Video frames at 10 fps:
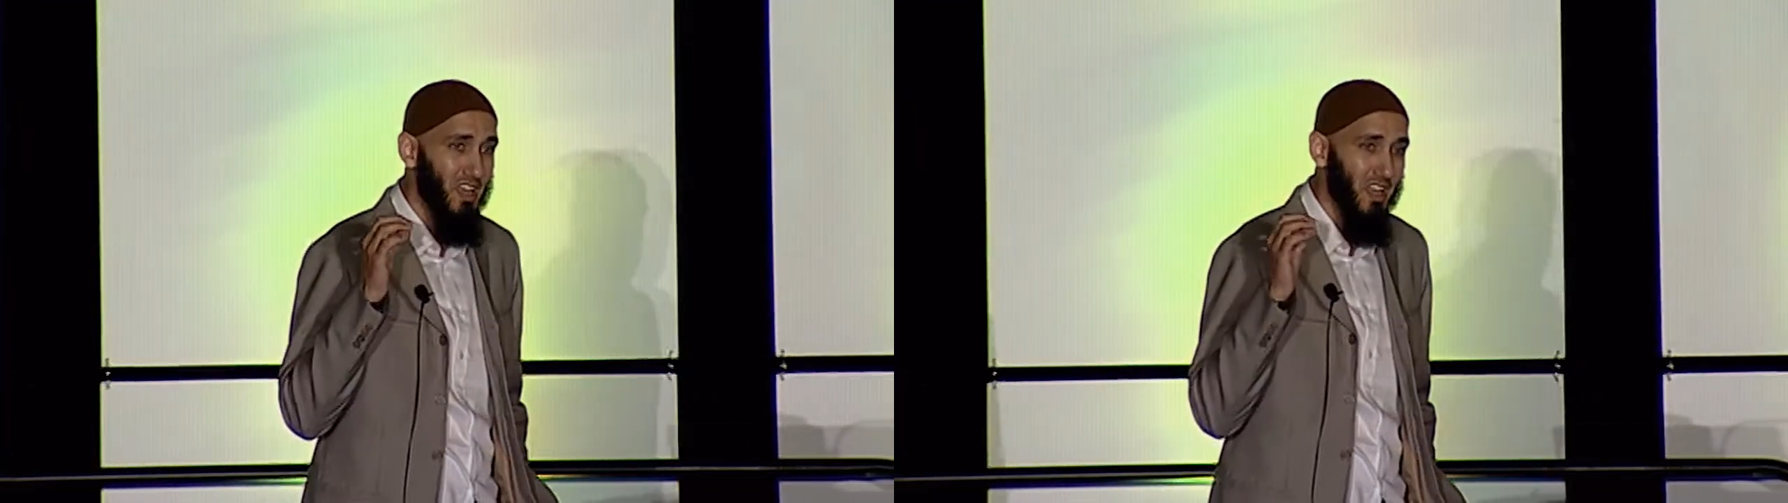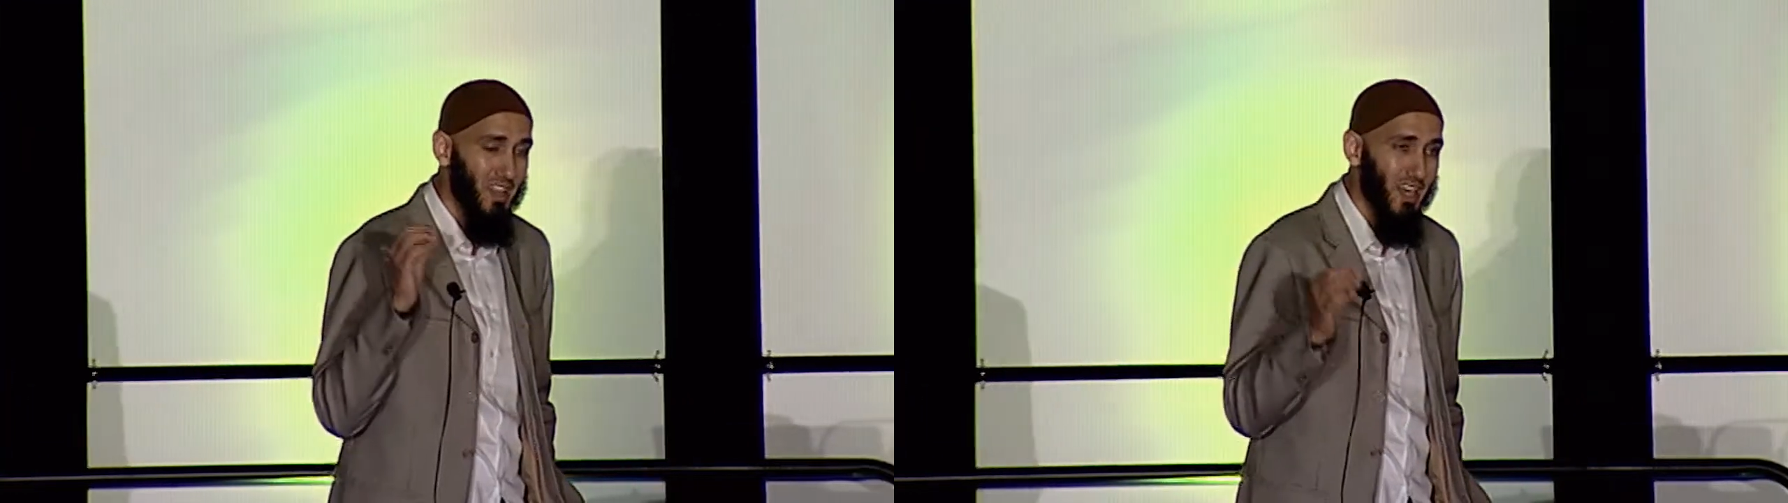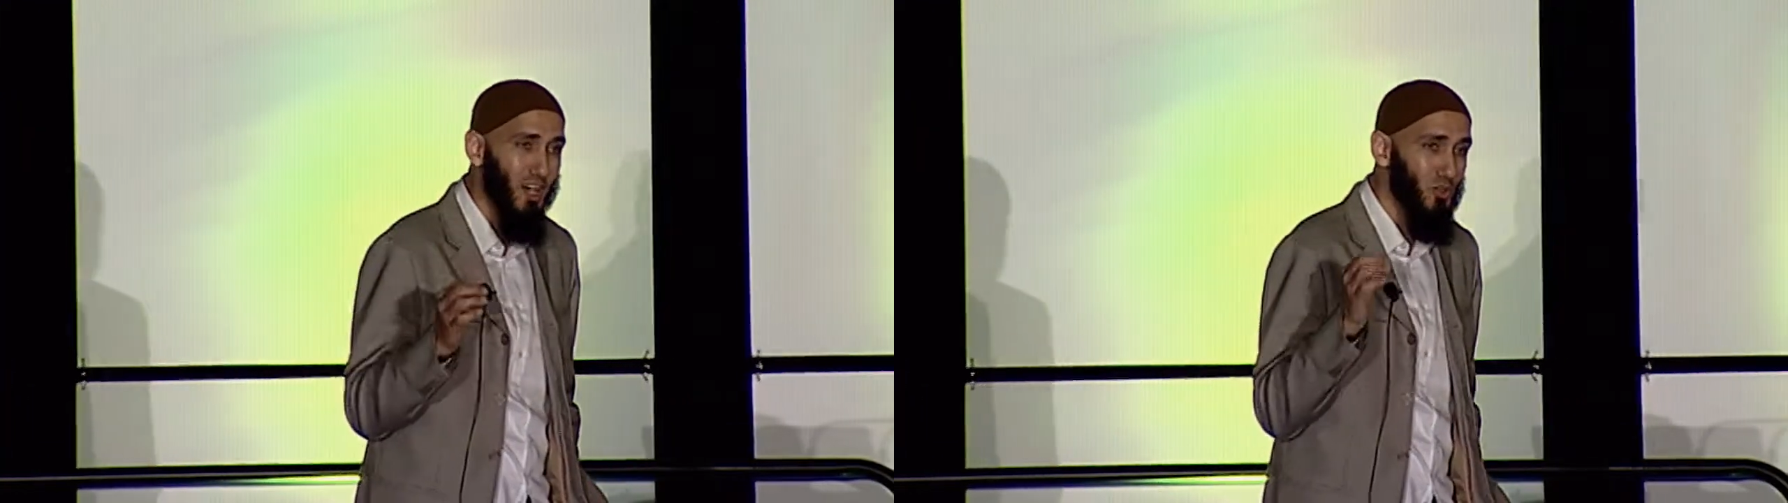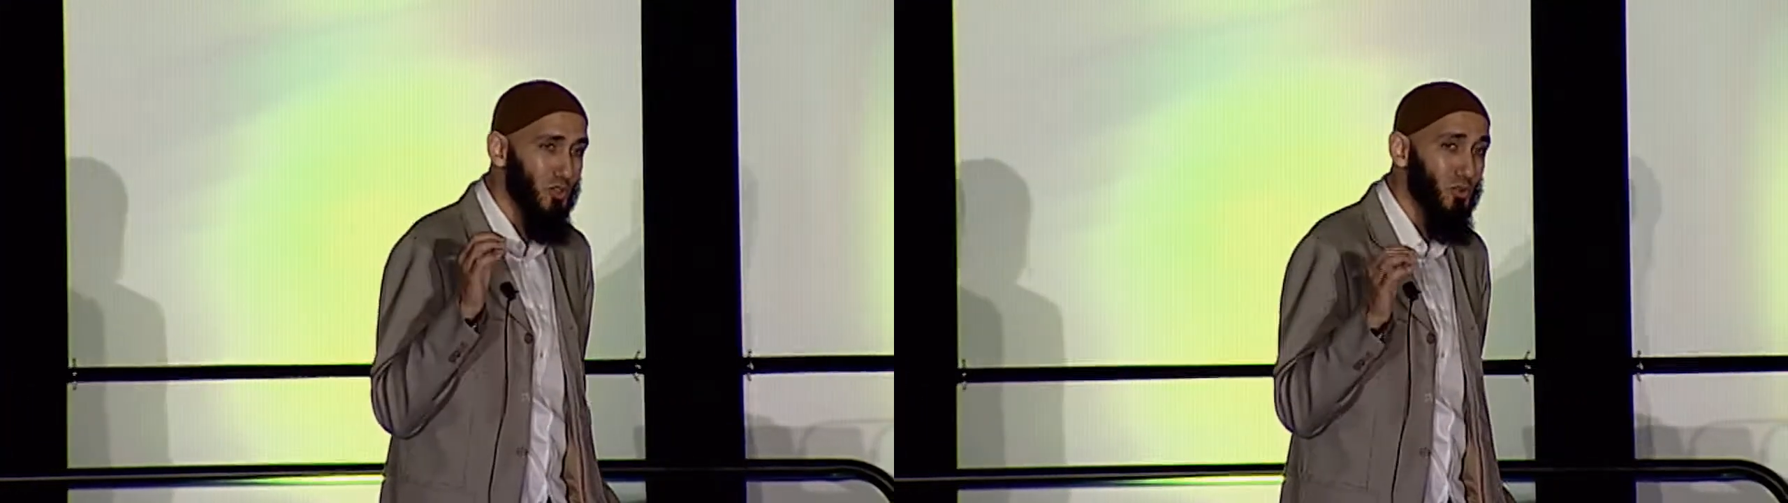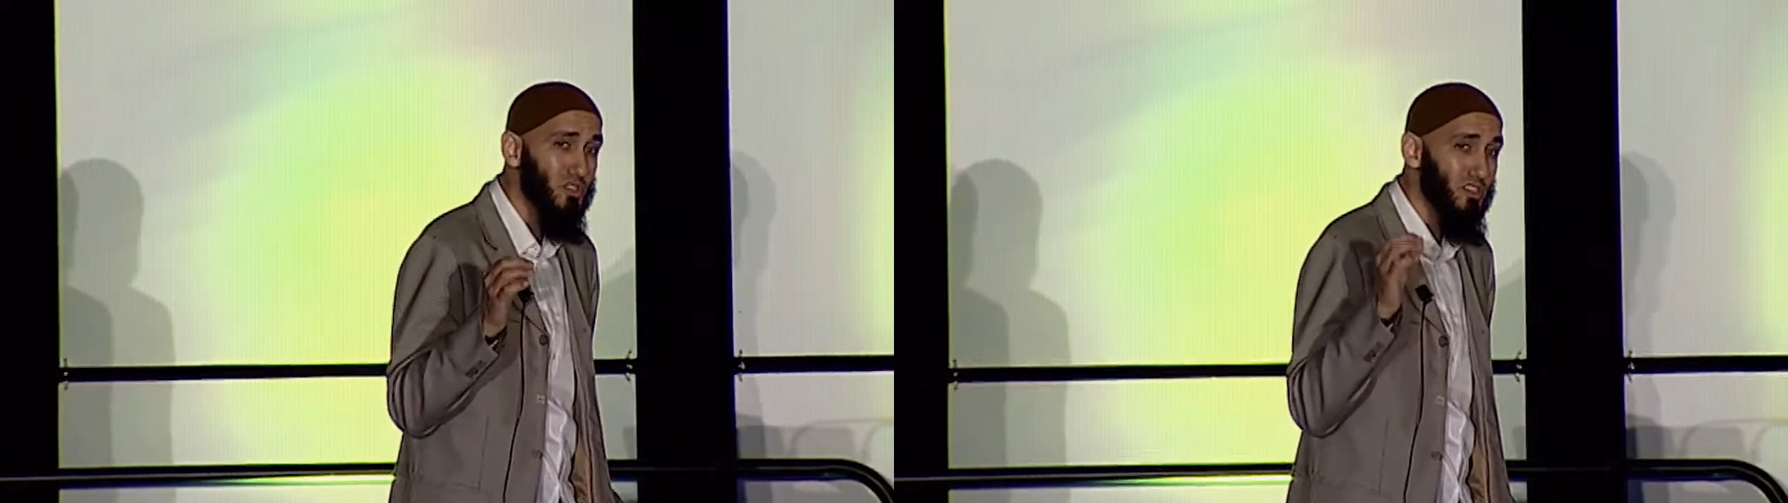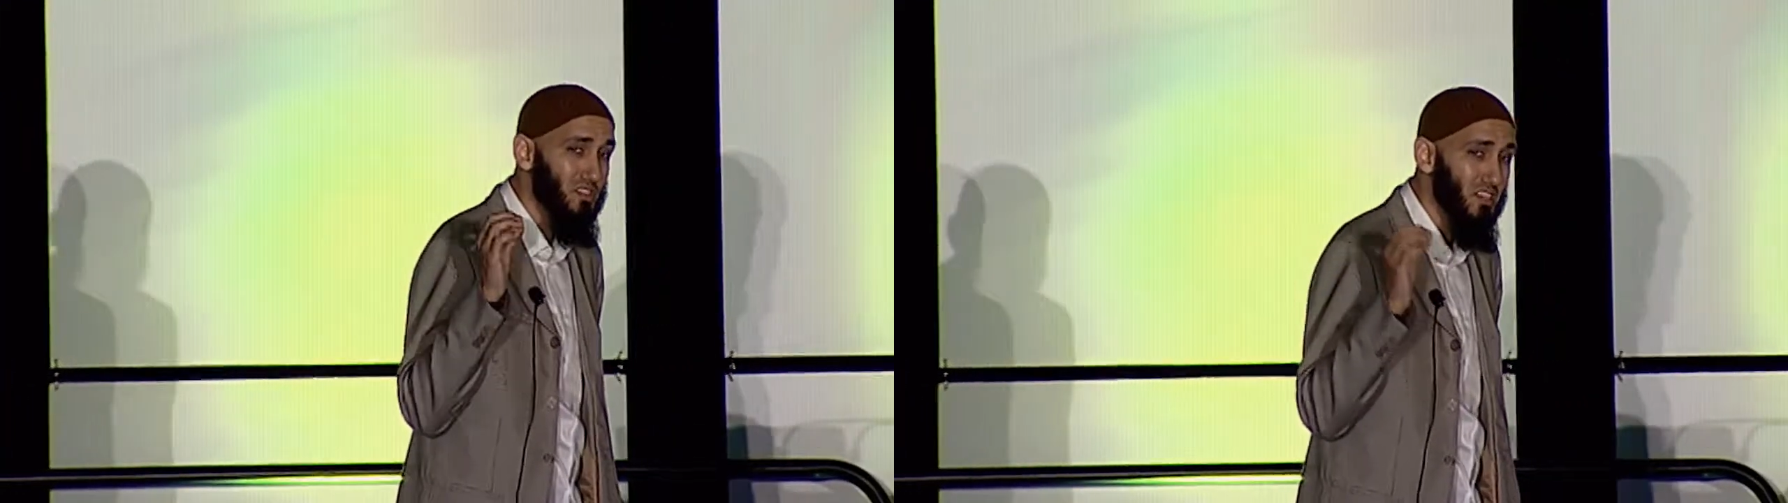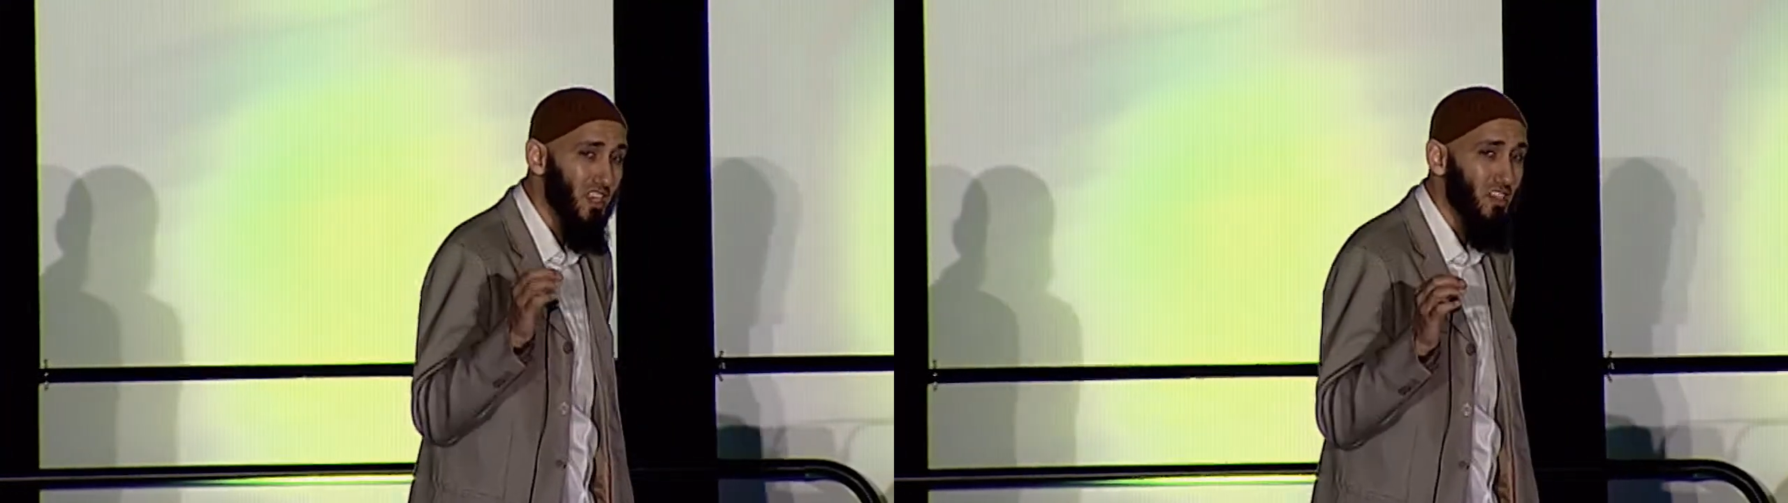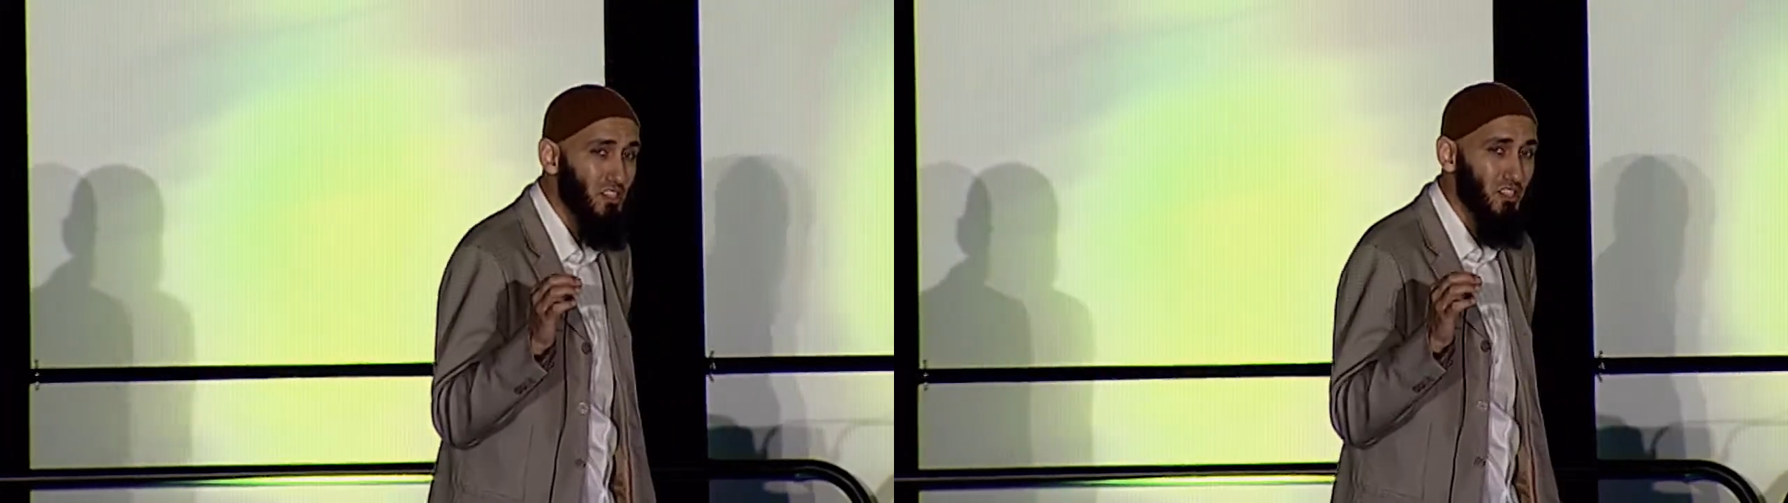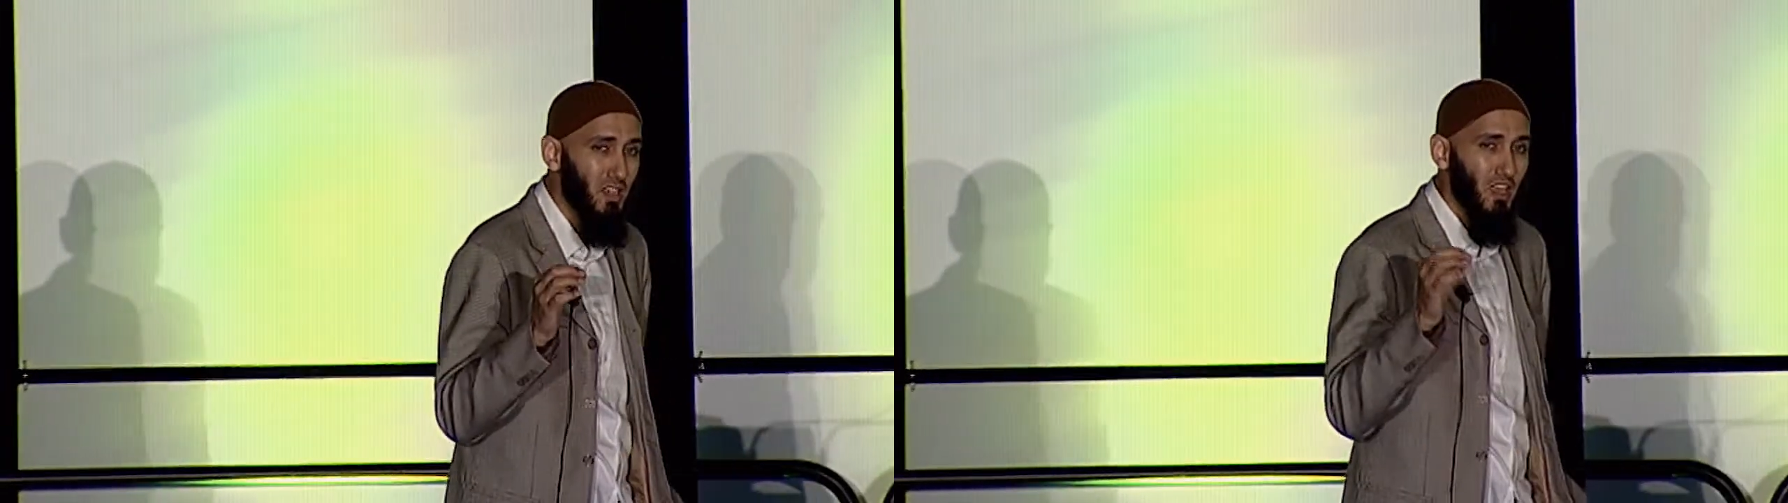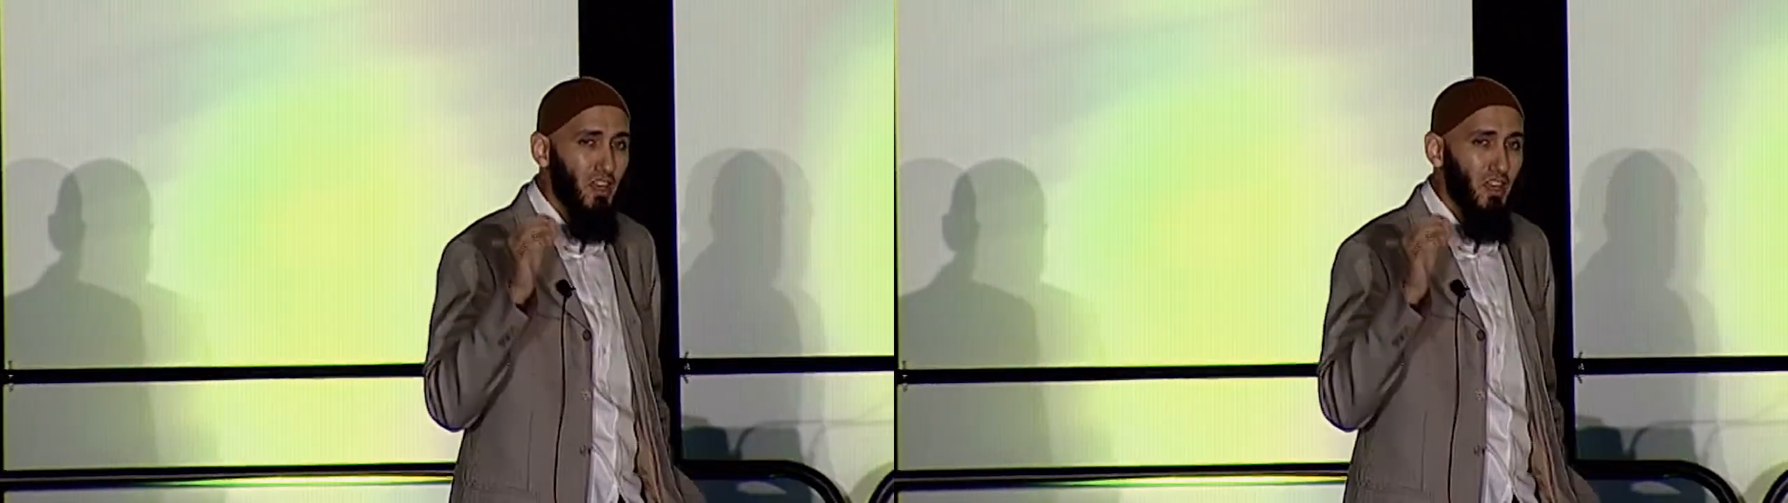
allow you to teach